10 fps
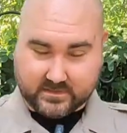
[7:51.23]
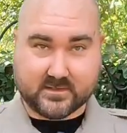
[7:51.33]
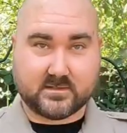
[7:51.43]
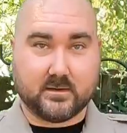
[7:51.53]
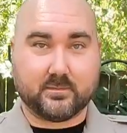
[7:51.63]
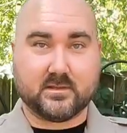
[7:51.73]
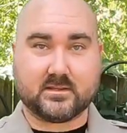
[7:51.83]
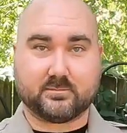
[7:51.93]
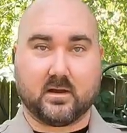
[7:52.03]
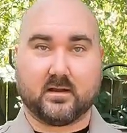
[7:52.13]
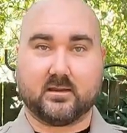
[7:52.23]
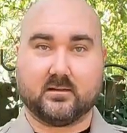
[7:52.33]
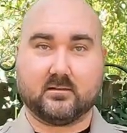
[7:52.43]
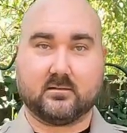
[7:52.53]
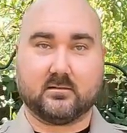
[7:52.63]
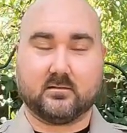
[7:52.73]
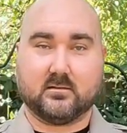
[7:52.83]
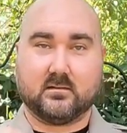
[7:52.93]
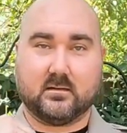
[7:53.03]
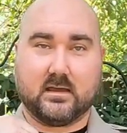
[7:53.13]
Next up in this pocket,
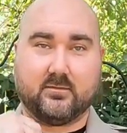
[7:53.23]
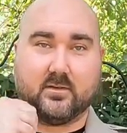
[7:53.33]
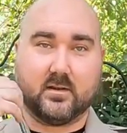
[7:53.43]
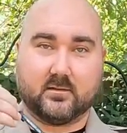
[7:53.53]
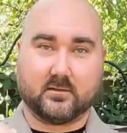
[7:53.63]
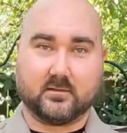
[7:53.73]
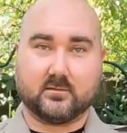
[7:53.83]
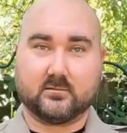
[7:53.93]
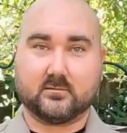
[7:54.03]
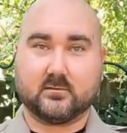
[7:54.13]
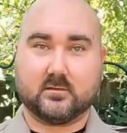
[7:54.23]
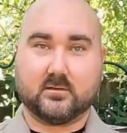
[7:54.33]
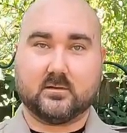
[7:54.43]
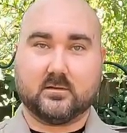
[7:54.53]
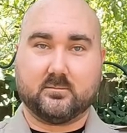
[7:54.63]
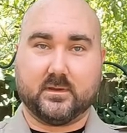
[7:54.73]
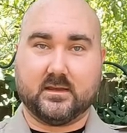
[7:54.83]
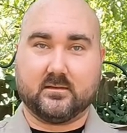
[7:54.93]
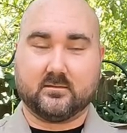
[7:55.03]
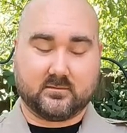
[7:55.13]
I have another
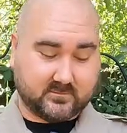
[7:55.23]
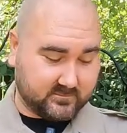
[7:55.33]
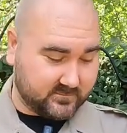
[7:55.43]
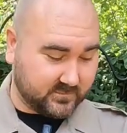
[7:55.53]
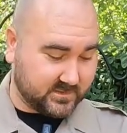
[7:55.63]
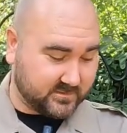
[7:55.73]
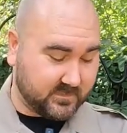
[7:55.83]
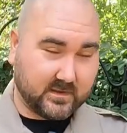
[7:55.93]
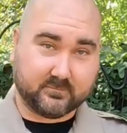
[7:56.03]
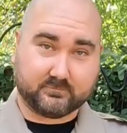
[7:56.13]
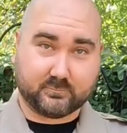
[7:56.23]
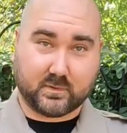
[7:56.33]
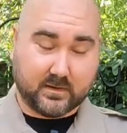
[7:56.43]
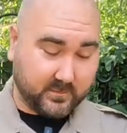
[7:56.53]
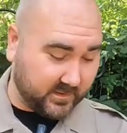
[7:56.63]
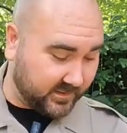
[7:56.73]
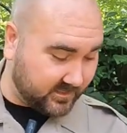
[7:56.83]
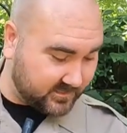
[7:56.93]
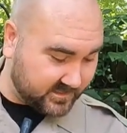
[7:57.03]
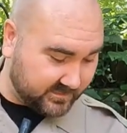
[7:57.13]
pen, which is my primary
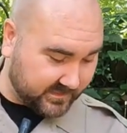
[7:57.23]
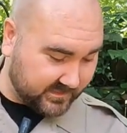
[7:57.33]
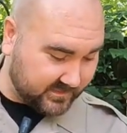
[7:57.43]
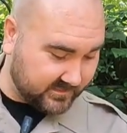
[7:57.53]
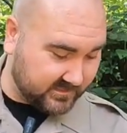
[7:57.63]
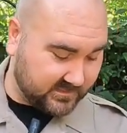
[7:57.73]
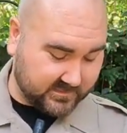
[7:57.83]
go-to pen.